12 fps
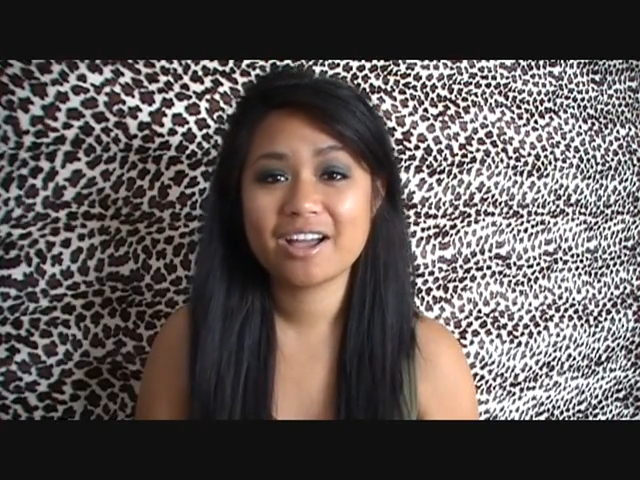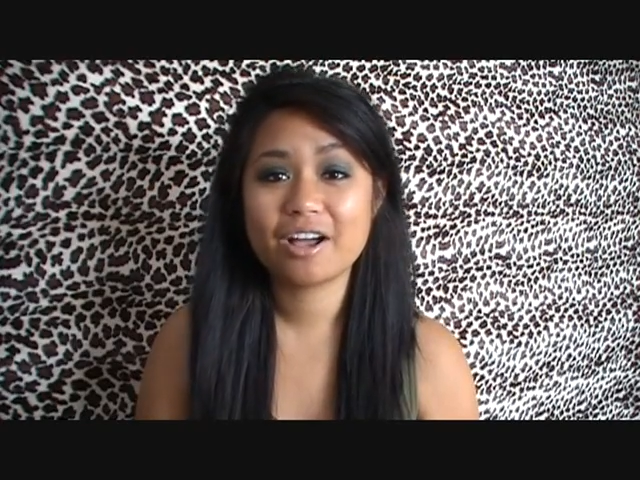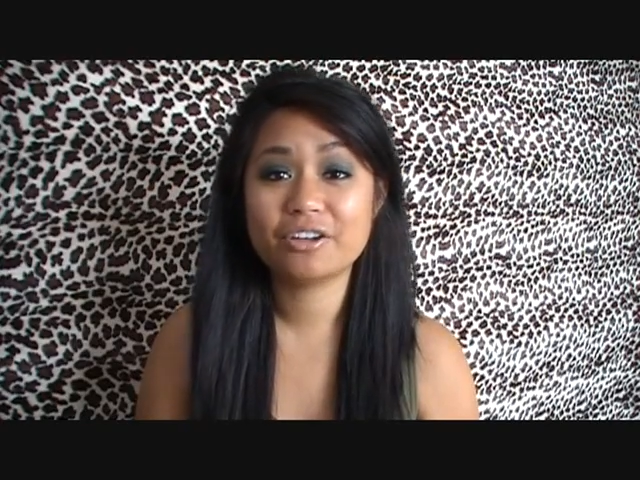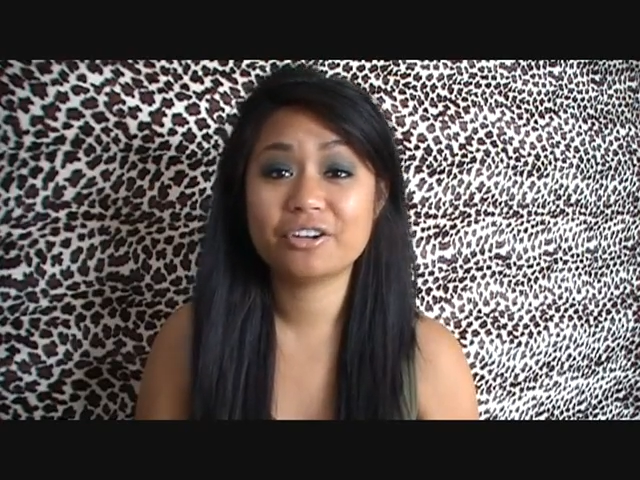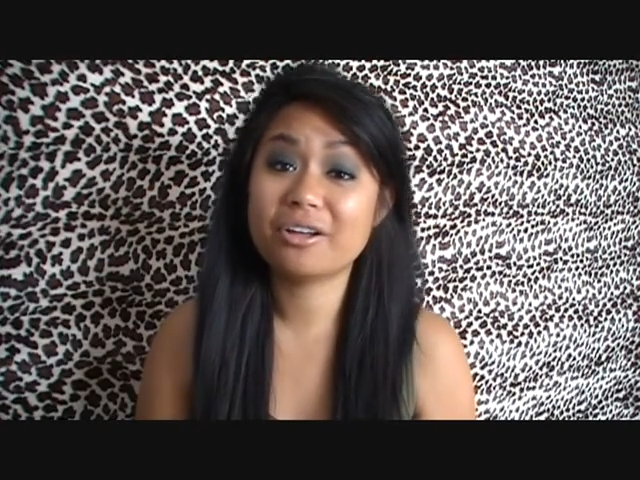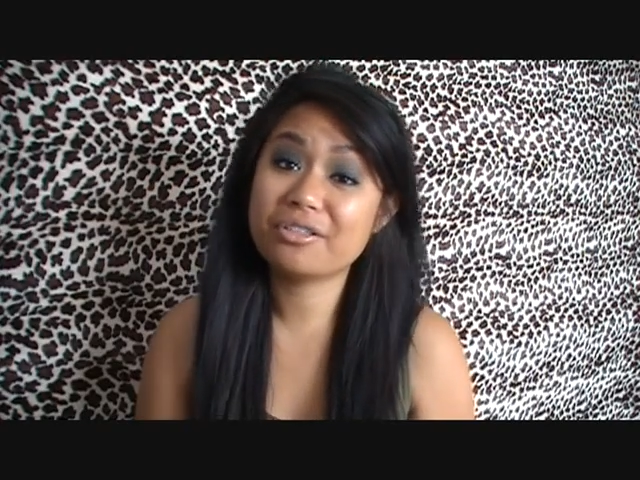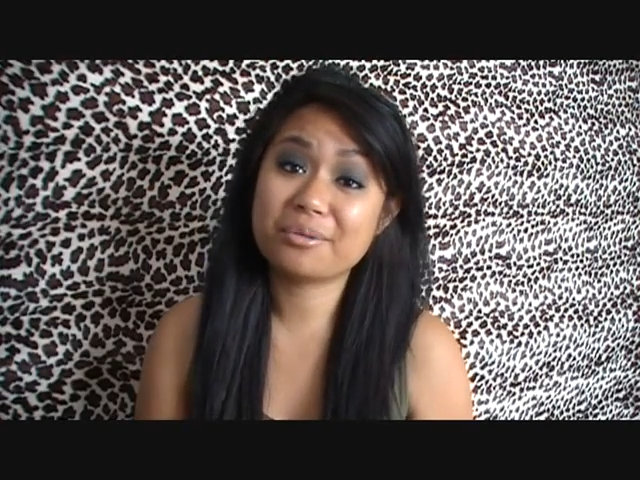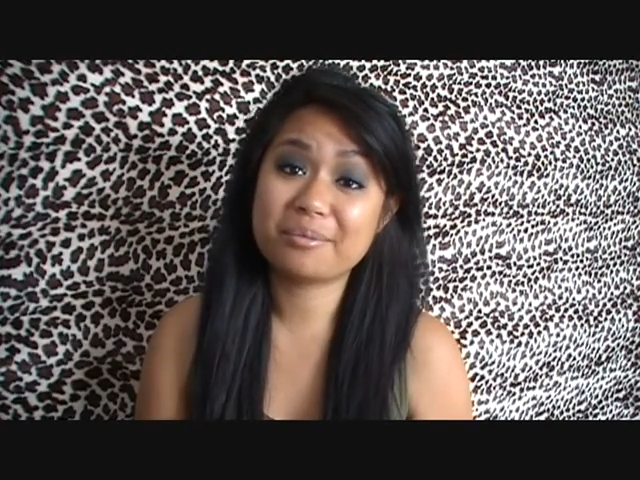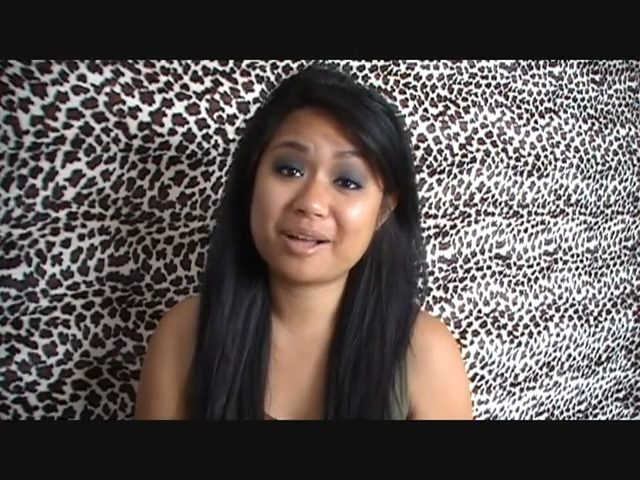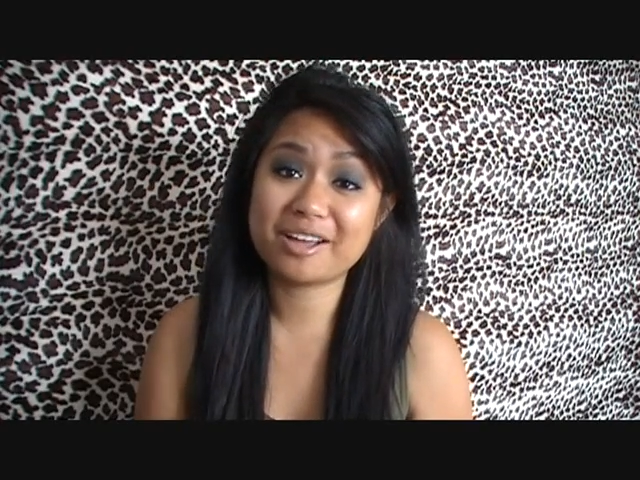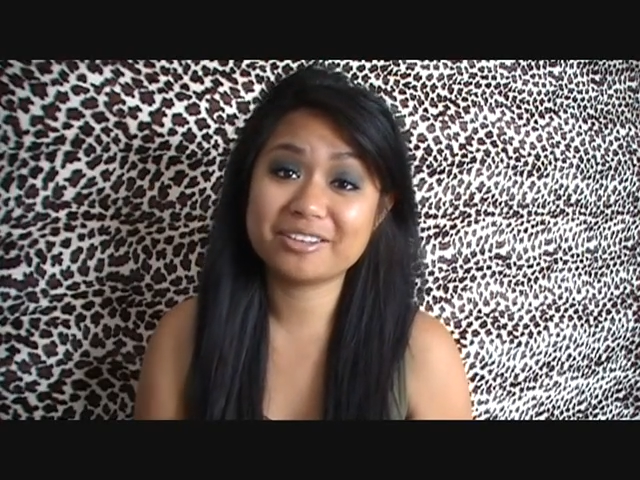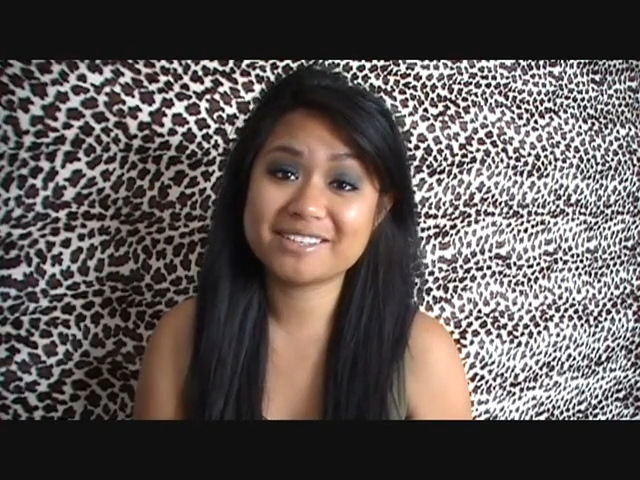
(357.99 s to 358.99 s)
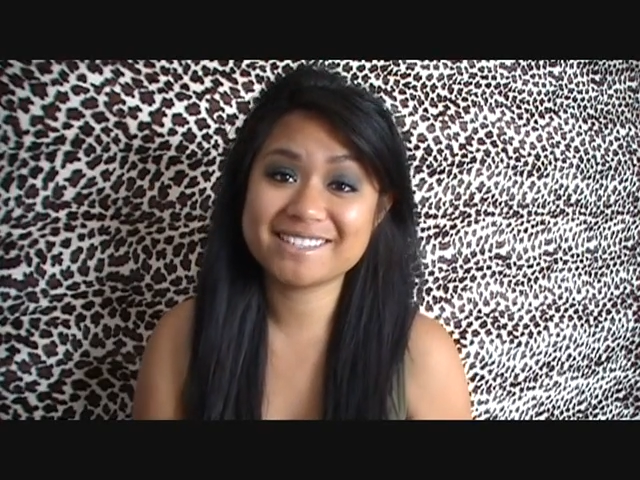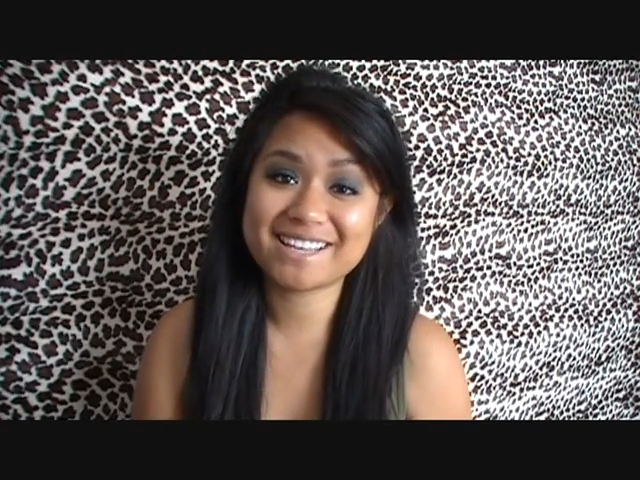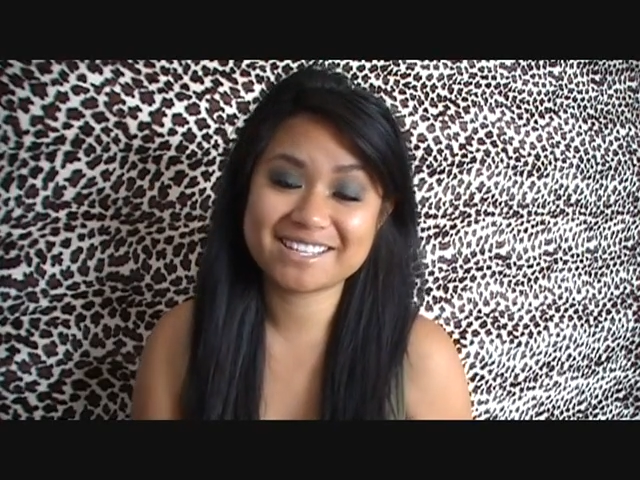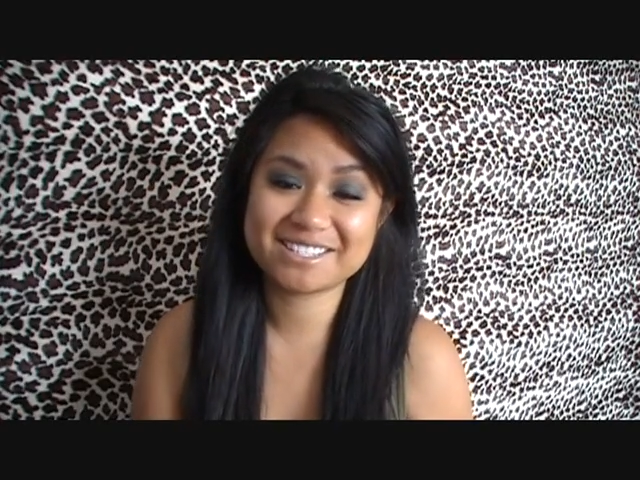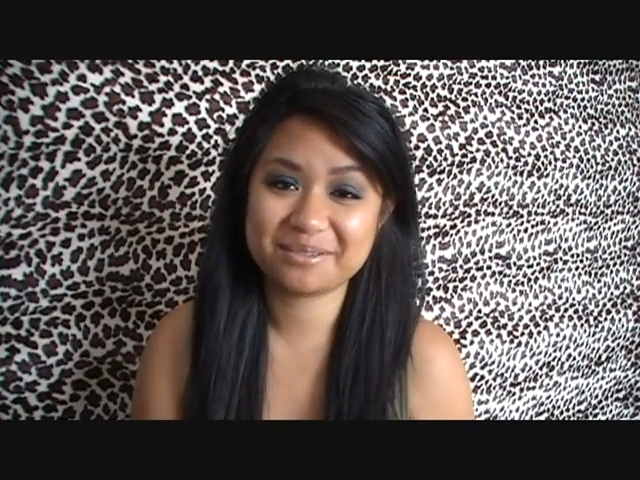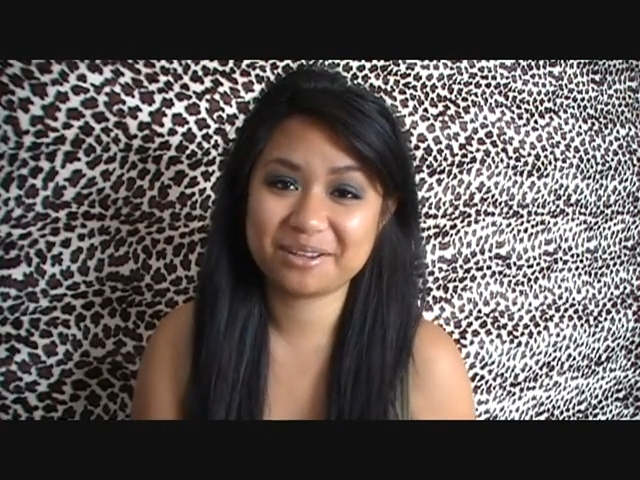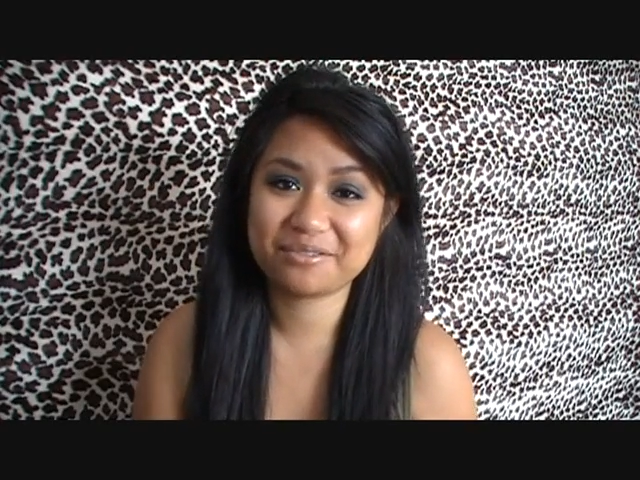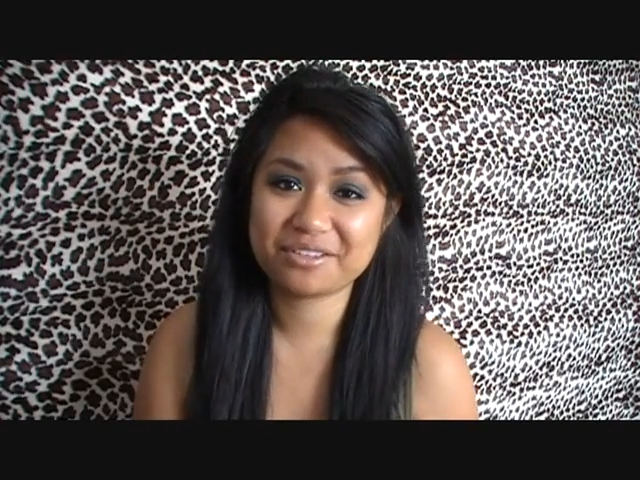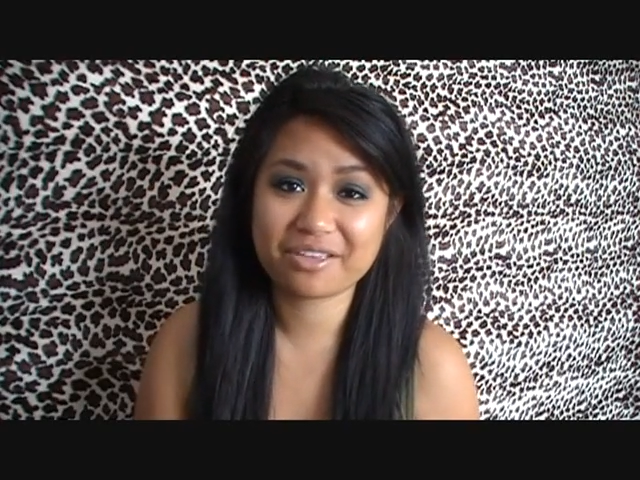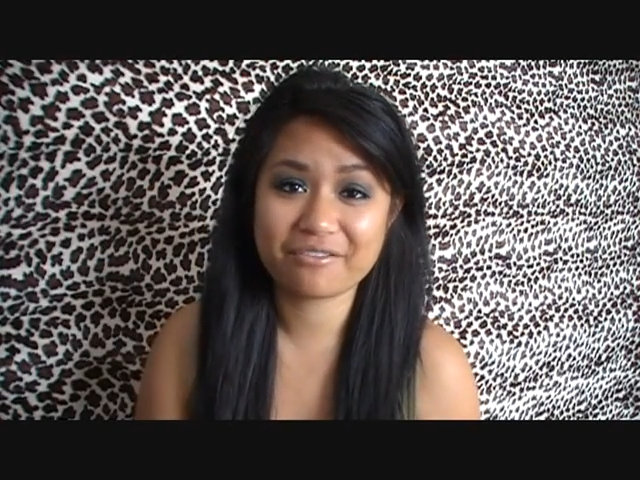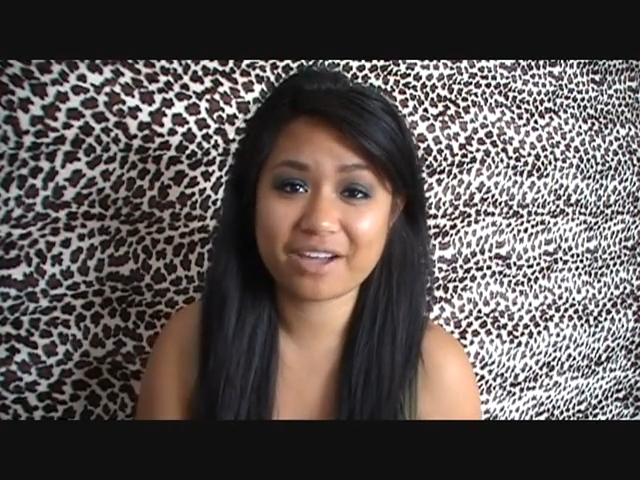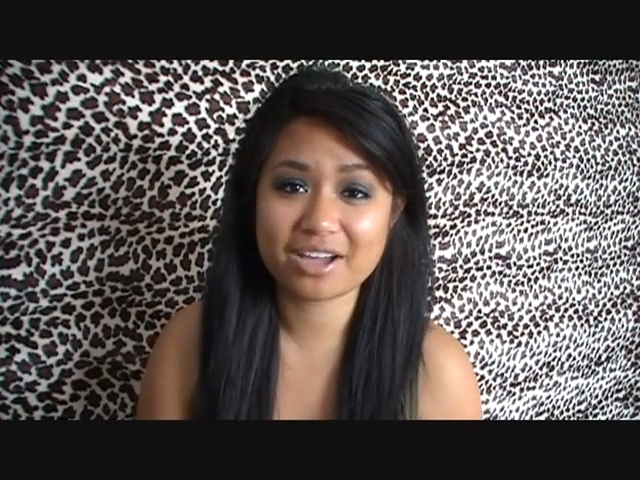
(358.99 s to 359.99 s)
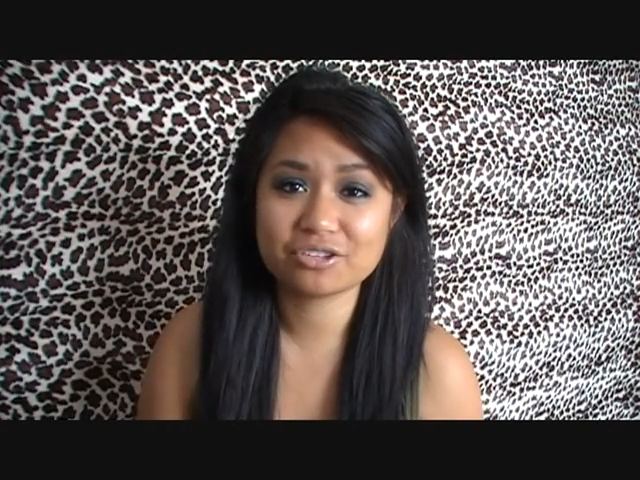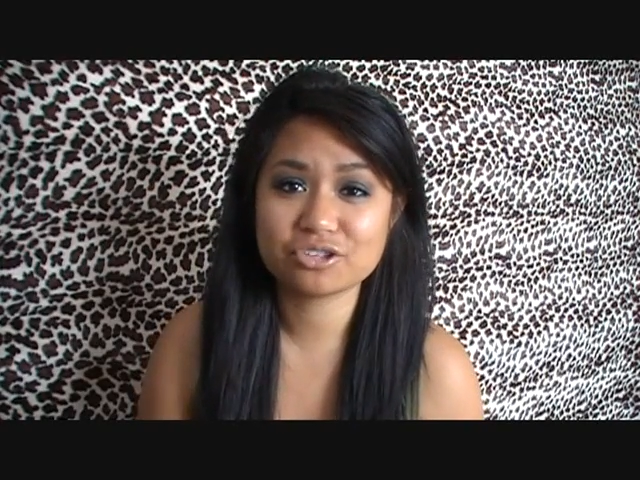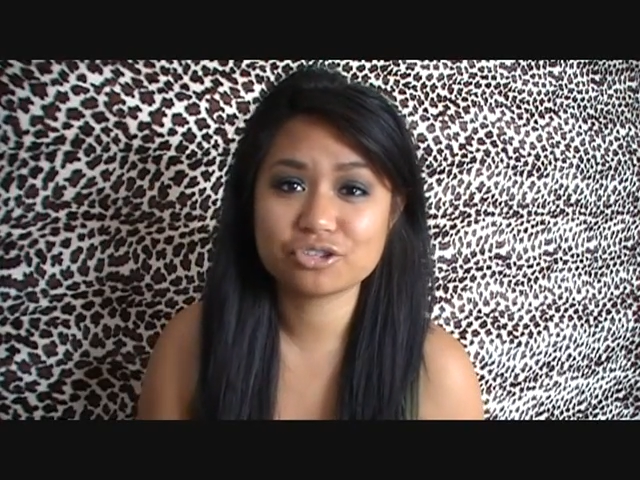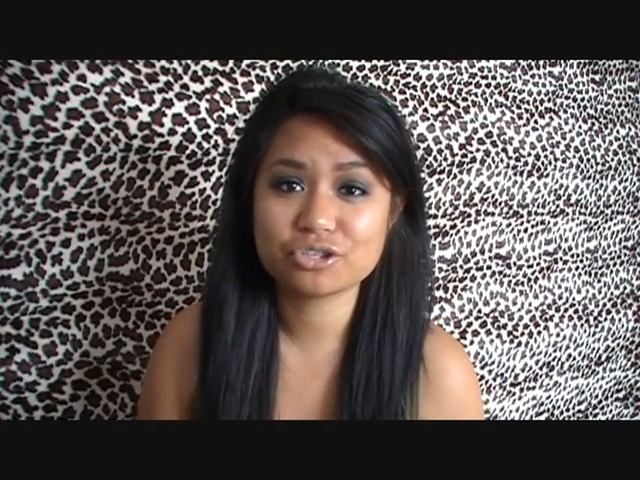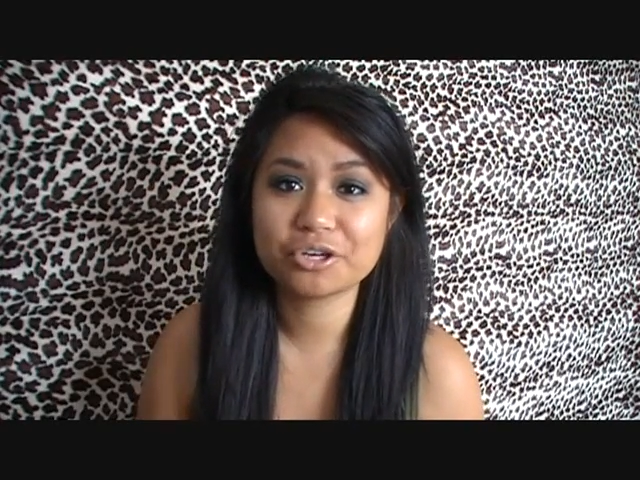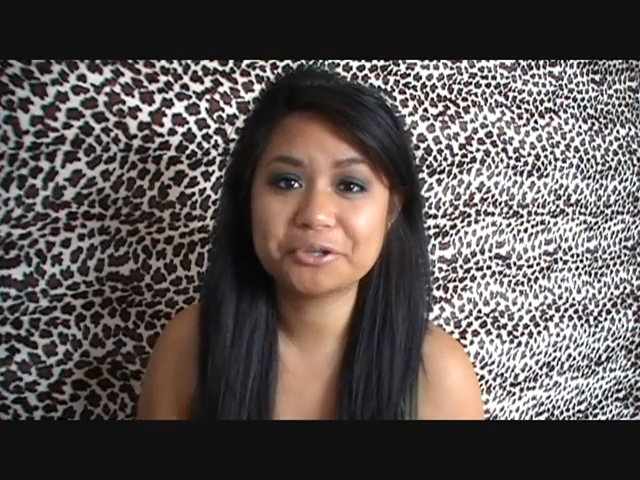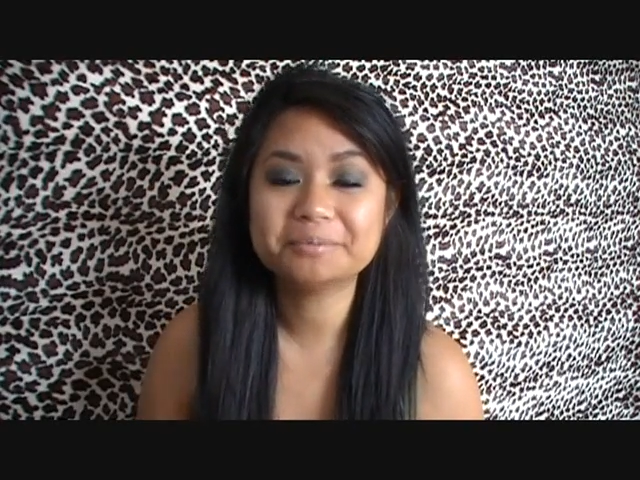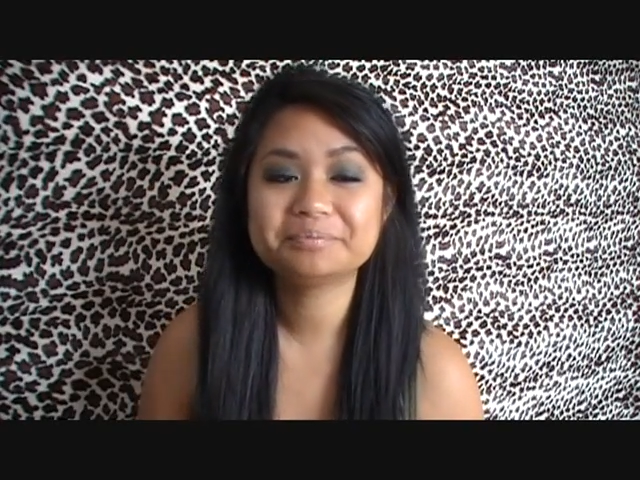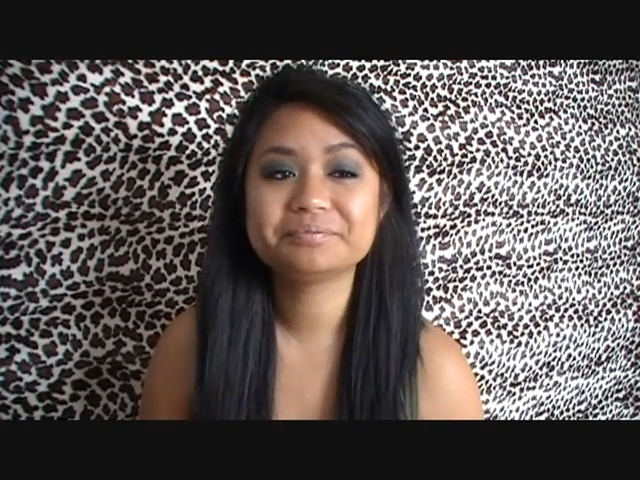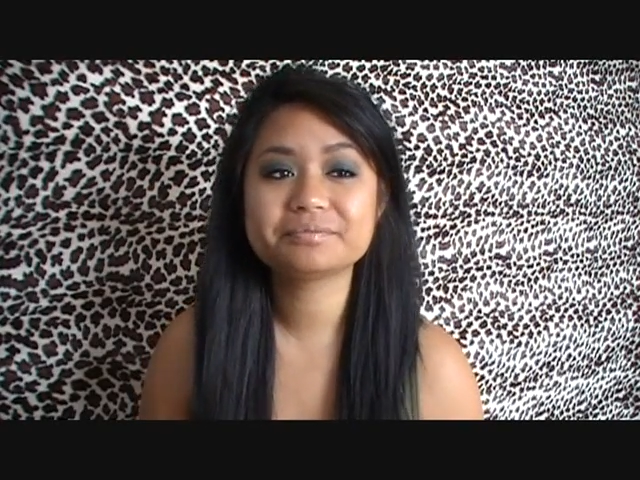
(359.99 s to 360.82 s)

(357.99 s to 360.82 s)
on all the models last week for the fashion show,